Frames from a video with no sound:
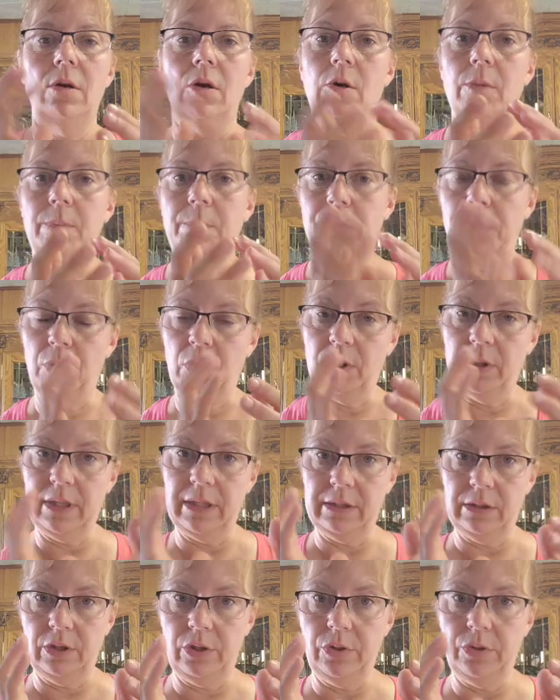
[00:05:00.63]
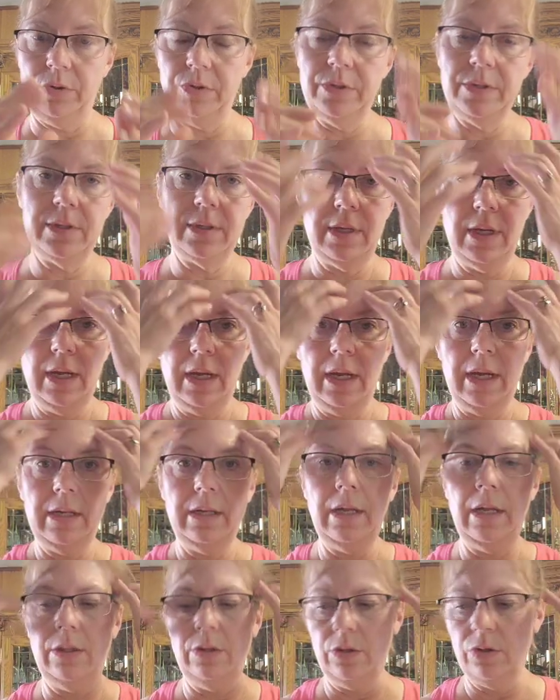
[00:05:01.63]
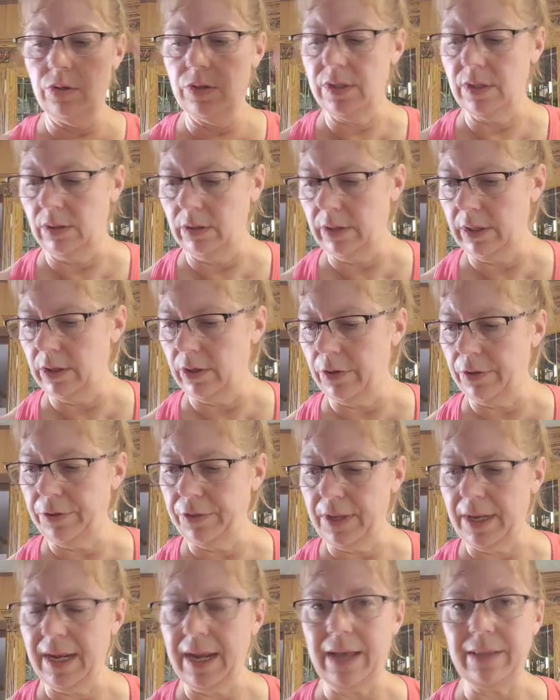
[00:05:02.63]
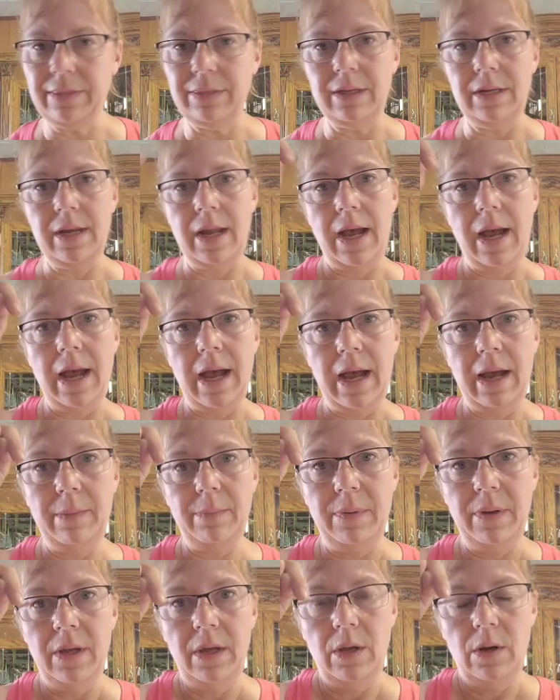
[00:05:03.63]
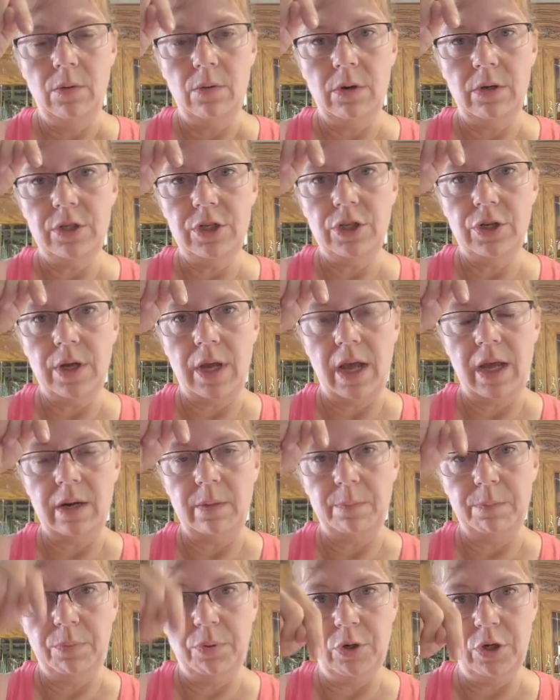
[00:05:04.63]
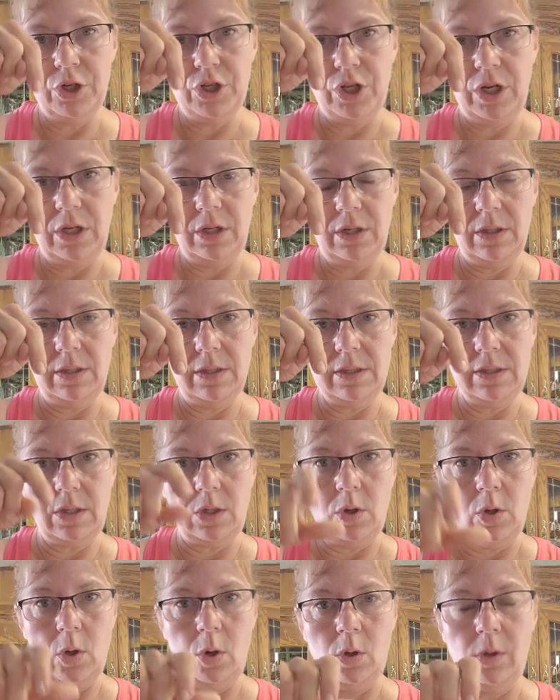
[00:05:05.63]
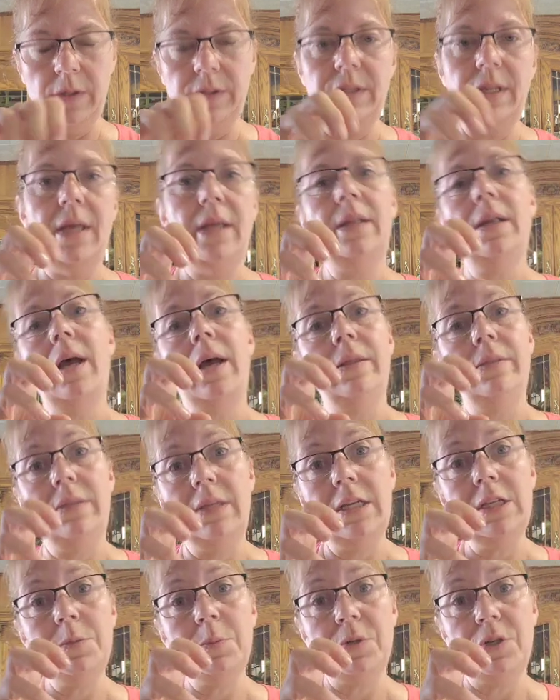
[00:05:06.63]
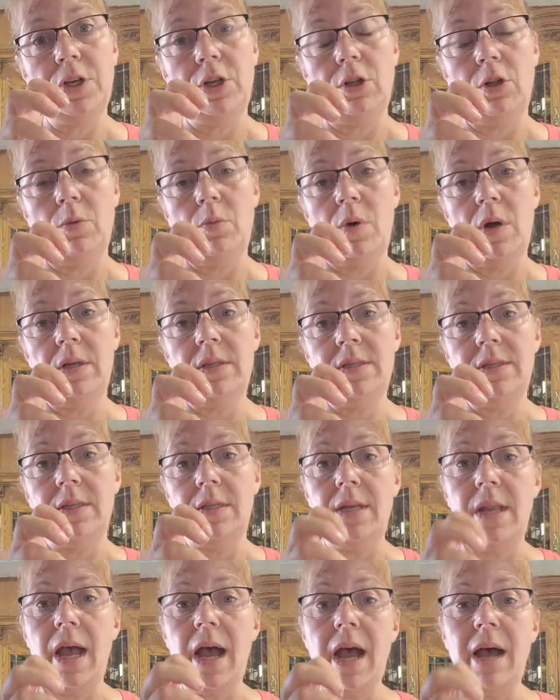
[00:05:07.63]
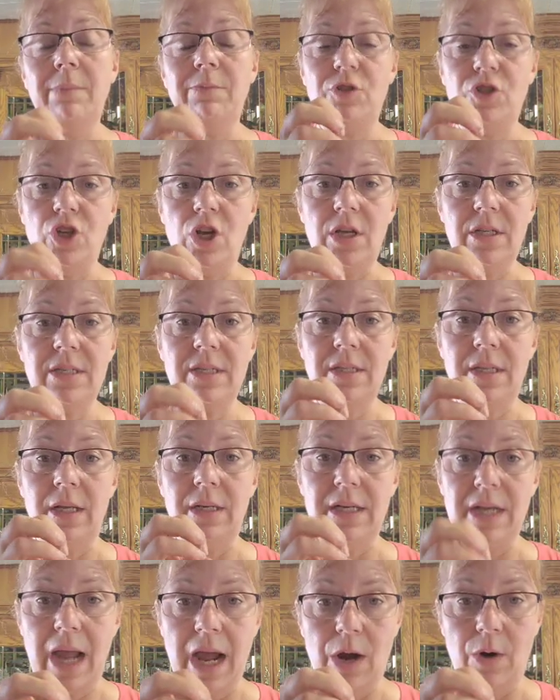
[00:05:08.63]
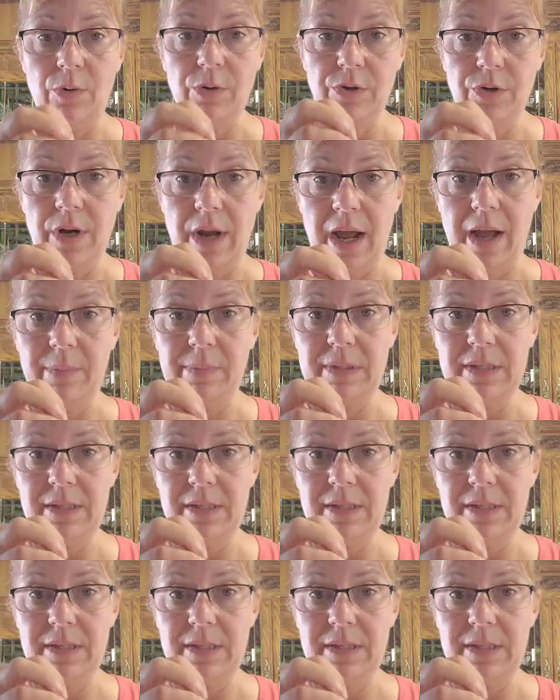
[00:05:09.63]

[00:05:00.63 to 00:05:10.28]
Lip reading: or pull it loose, and then there's a little thing on the knob which you got to push into this little hole, and then on these particular ones, the knob, just the outer knob